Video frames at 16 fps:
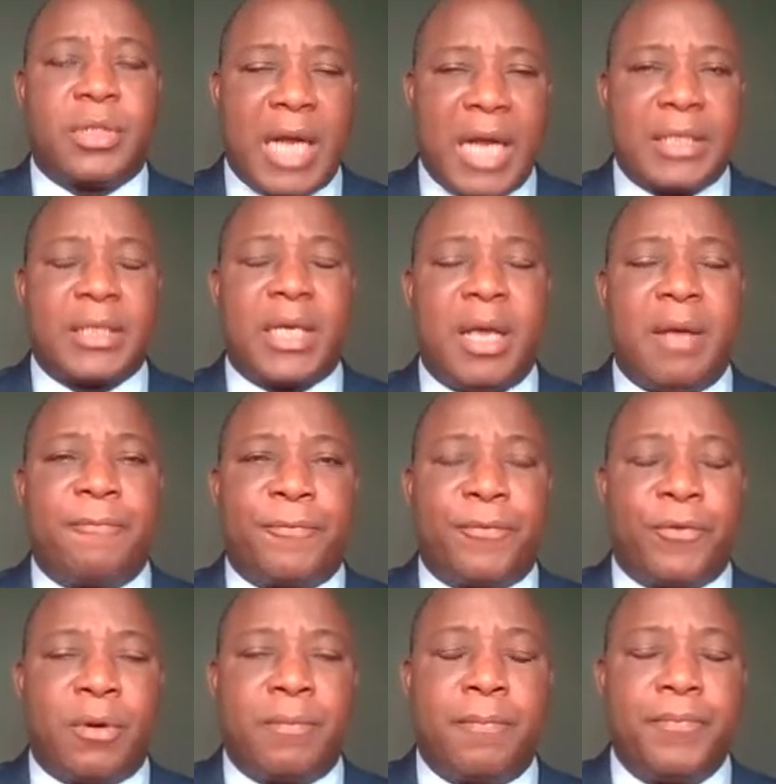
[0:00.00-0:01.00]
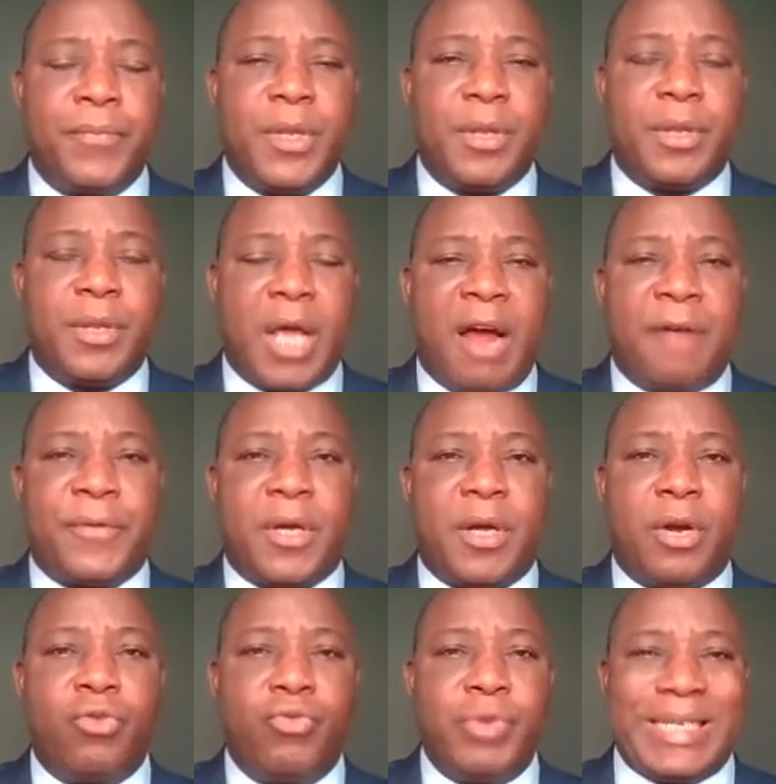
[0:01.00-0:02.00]
That came from the
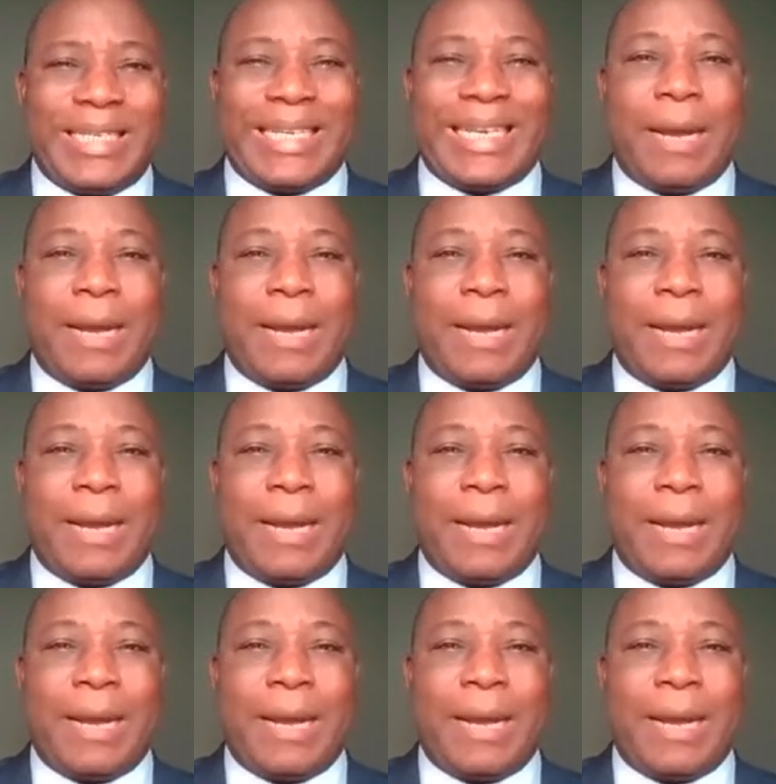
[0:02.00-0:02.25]
Africa Risk